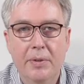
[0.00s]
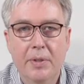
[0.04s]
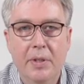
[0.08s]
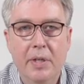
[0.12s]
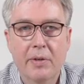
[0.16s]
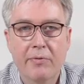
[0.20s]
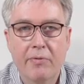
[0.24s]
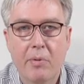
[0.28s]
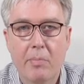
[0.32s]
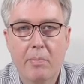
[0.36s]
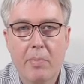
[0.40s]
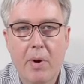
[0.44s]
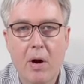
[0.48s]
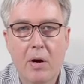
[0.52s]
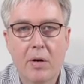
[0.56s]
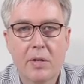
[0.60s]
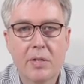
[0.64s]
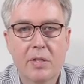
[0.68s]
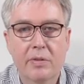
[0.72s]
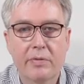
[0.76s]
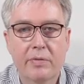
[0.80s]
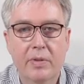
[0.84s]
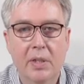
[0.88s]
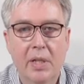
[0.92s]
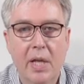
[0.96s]
the different
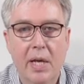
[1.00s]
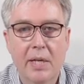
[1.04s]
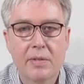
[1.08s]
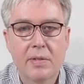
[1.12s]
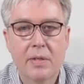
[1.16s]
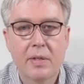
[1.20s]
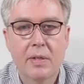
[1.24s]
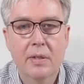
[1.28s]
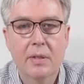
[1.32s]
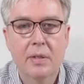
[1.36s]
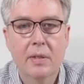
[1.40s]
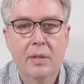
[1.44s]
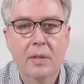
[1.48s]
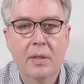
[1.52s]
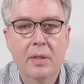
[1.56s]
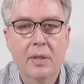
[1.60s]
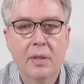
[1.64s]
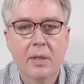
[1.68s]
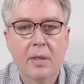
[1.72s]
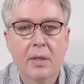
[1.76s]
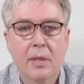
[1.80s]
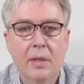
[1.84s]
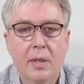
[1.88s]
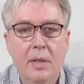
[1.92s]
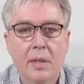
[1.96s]
parts of the lesson
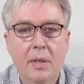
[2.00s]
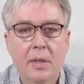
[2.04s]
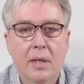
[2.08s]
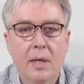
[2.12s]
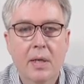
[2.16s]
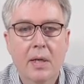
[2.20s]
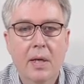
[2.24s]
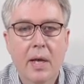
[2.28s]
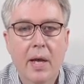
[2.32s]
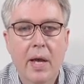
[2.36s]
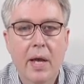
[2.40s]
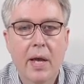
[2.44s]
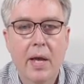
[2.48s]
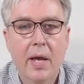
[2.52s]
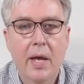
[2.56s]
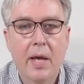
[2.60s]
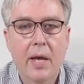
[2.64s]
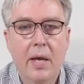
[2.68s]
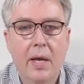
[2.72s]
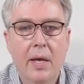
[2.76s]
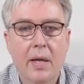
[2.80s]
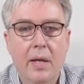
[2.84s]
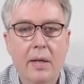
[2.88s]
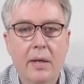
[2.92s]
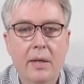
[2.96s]

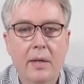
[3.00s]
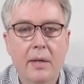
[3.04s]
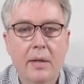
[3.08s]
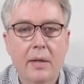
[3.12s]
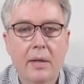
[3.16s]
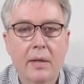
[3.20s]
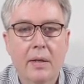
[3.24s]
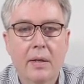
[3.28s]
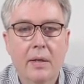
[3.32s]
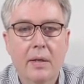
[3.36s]
and